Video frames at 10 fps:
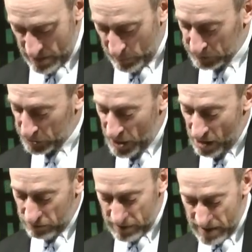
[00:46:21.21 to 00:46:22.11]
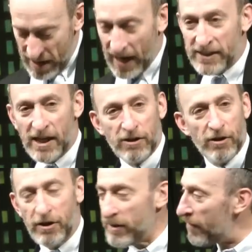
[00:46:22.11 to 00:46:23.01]
But, I said to
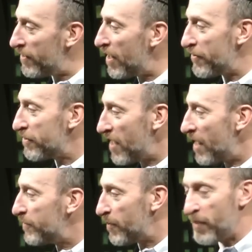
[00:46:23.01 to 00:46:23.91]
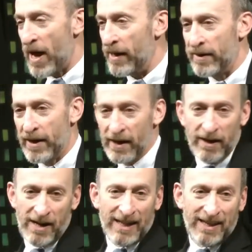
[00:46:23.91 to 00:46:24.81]
her, you give another dime to Penn,
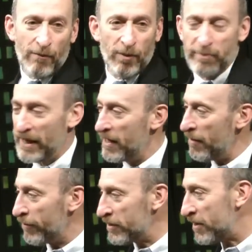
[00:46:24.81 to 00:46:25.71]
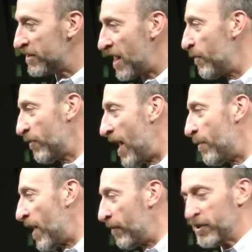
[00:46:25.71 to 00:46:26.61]
and not that we're big givers, because I'm a
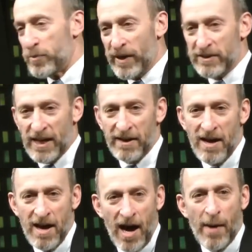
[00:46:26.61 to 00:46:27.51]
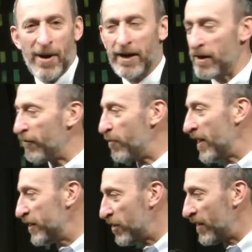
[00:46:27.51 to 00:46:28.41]
rabbi, which means that I make enough
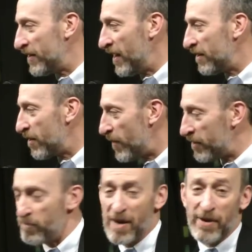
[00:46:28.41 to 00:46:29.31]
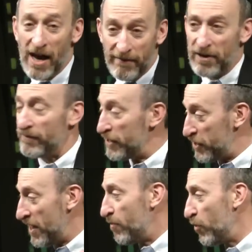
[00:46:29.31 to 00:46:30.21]
money so at the end of the month, maybe I have enough to
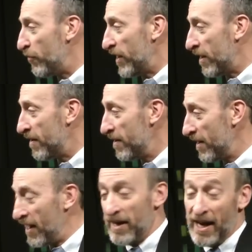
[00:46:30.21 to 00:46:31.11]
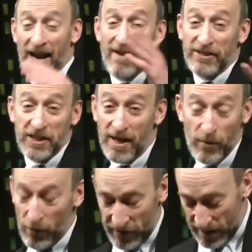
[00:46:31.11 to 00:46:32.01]
see a movie. And I haven't seen a
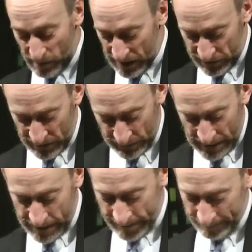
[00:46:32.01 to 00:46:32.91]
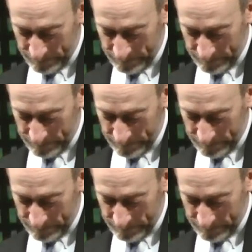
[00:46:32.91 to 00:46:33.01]
movie in months, okay?